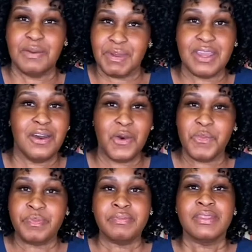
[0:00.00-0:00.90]
and go
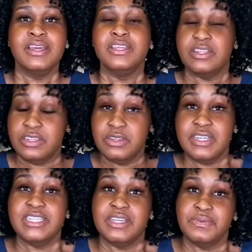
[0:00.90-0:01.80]
you
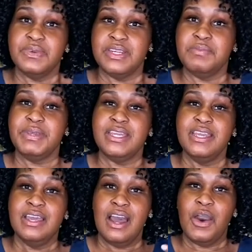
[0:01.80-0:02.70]
need to really be
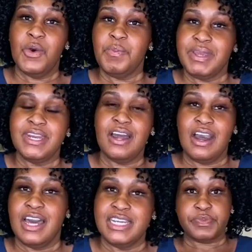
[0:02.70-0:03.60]
open and
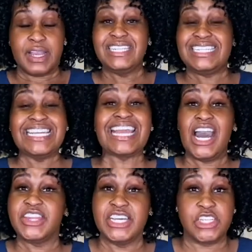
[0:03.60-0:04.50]
honest and seek
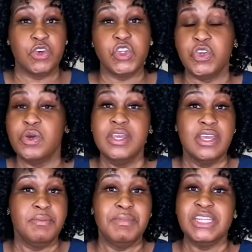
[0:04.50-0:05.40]
out that social,
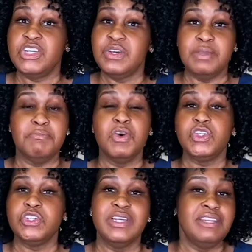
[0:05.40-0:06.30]
mental,
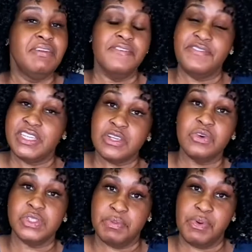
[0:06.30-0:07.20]
emotional, and even physical
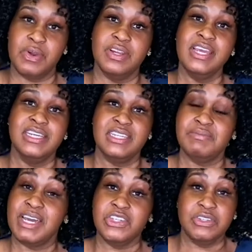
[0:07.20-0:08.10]
support.
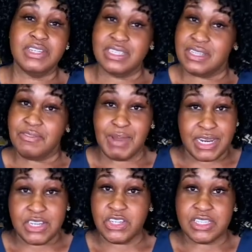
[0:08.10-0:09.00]
Sometimes you need somebody
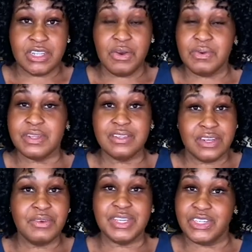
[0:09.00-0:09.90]
to just go, you
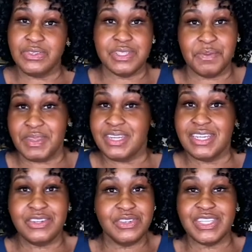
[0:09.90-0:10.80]
know, get you something to eat.
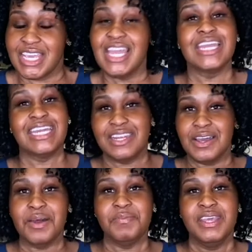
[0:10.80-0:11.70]
You just can't get up.